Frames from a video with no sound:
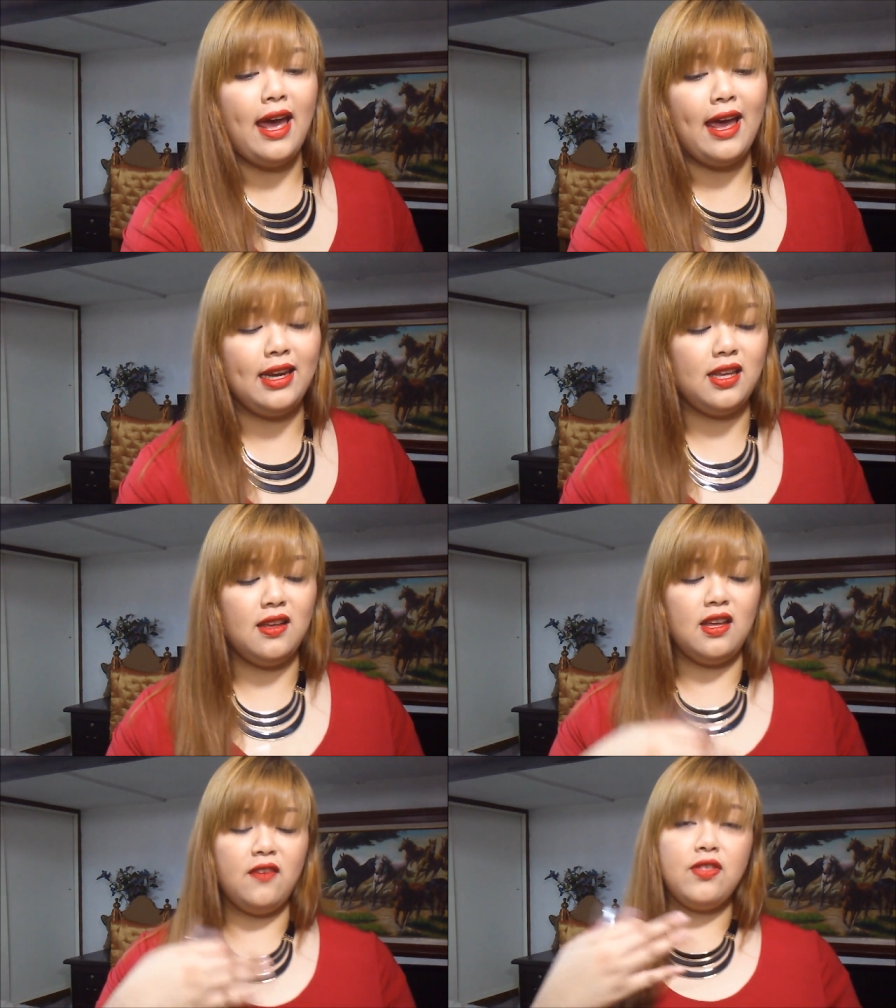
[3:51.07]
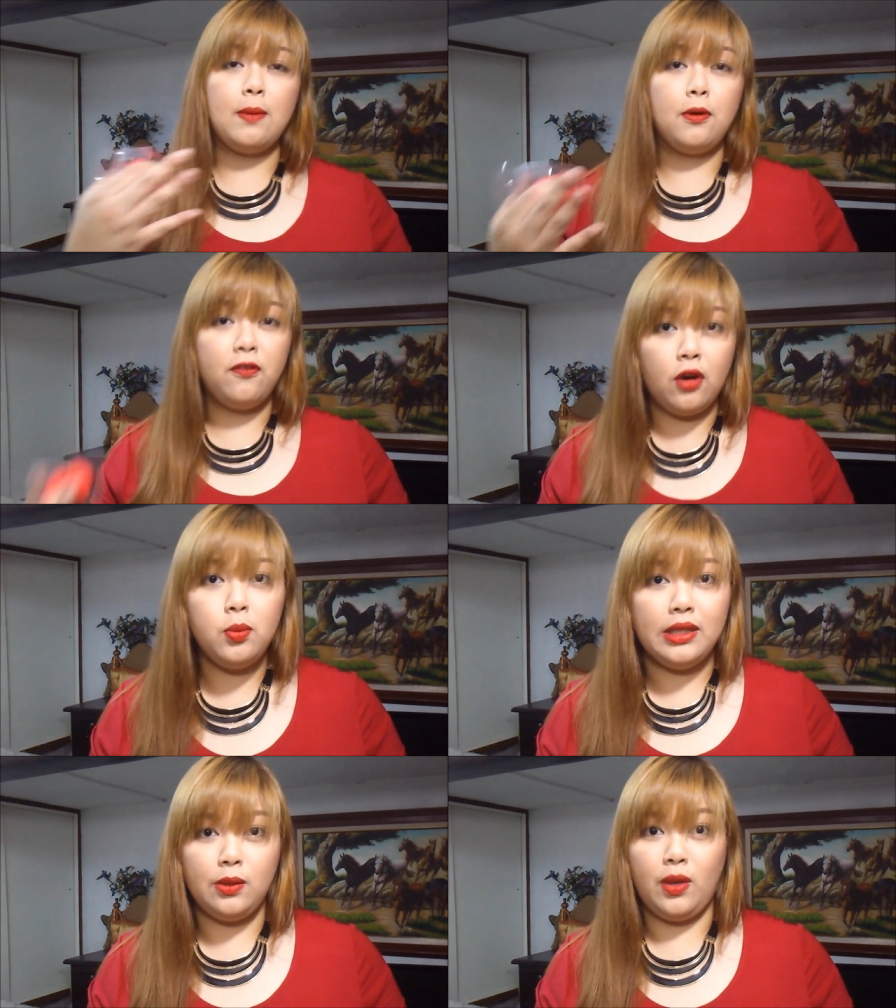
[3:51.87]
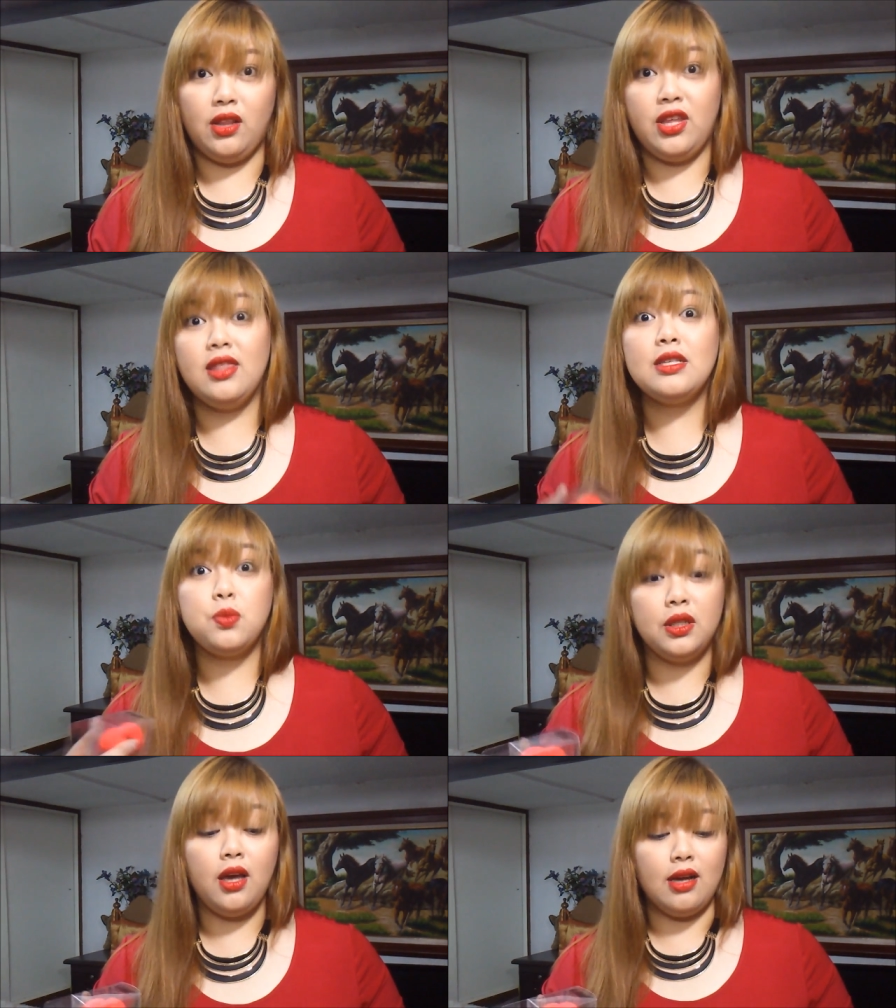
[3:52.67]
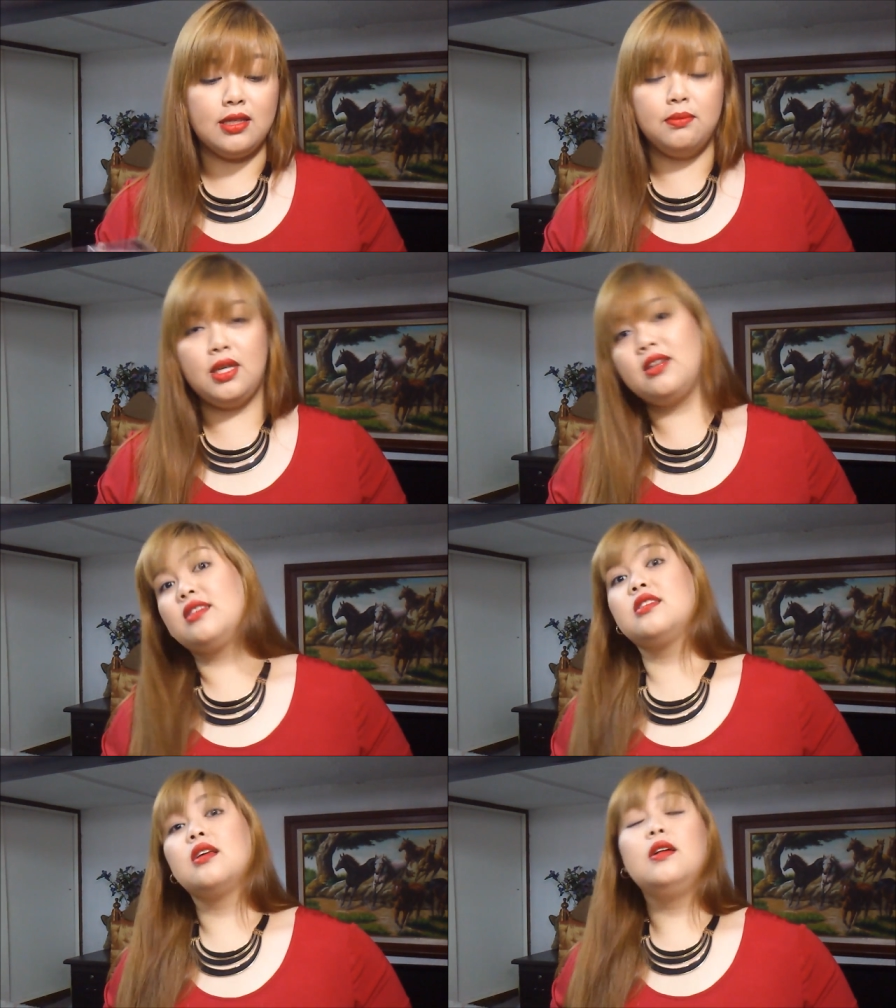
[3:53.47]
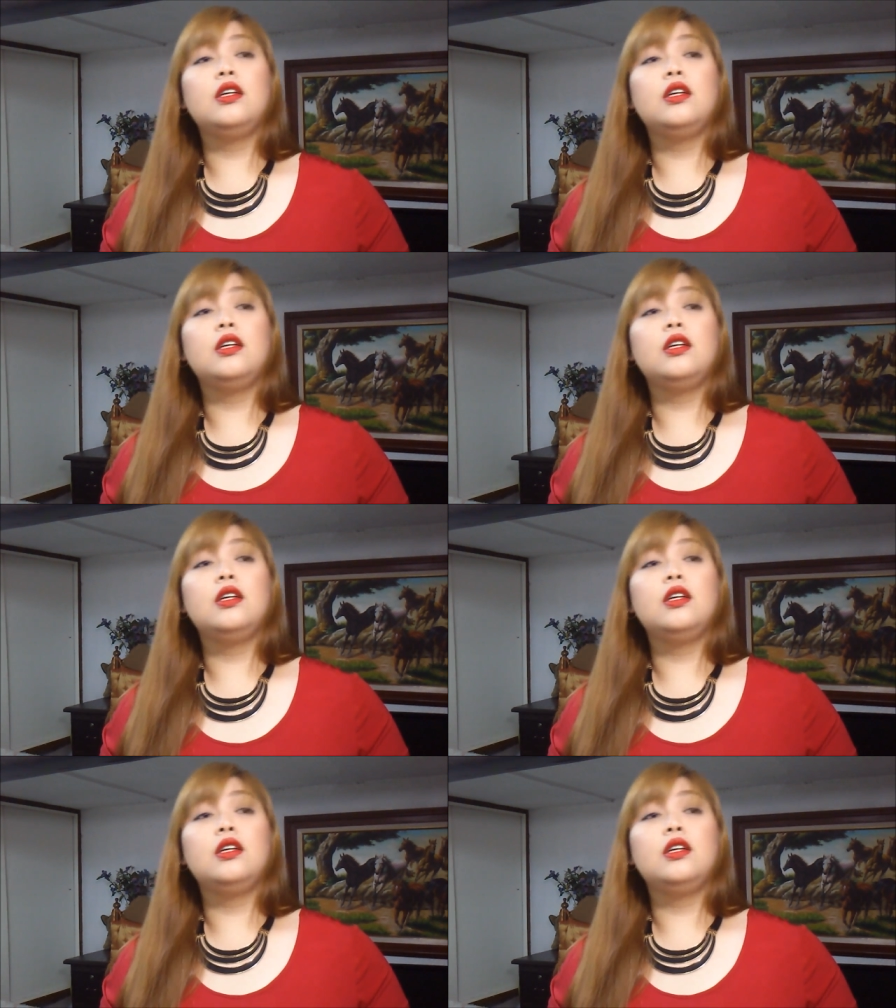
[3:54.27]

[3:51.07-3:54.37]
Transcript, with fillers: and if they perform really well, then that's really awesome because